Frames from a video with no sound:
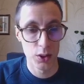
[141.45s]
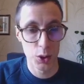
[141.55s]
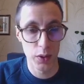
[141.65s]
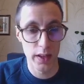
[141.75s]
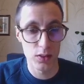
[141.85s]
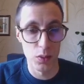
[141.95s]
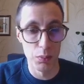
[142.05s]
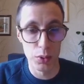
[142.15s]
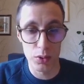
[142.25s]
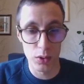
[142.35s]
create a
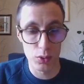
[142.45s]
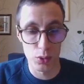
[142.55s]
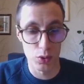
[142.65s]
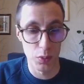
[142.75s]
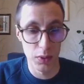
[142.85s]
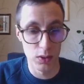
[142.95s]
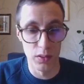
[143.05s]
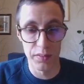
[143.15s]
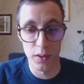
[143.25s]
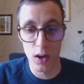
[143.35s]
button to submit
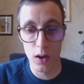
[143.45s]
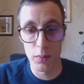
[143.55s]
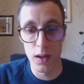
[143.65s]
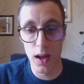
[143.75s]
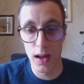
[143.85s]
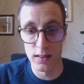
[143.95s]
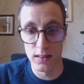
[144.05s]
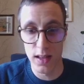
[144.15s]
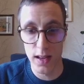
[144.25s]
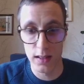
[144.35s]
the form,
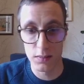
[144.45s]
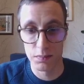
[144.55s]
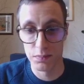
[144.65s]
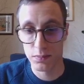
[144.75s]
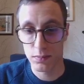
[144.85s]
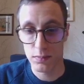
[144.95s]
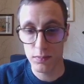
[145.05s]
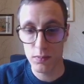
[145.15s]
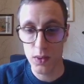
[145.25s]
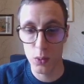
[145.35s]
and then
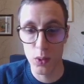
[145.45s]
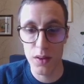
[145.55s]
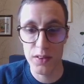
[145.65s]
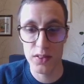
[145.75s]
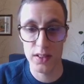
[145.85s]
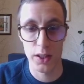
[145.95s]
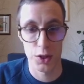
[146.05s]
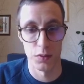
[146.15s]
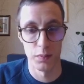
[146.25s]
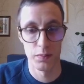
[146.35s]
we have this
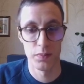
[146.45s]
action.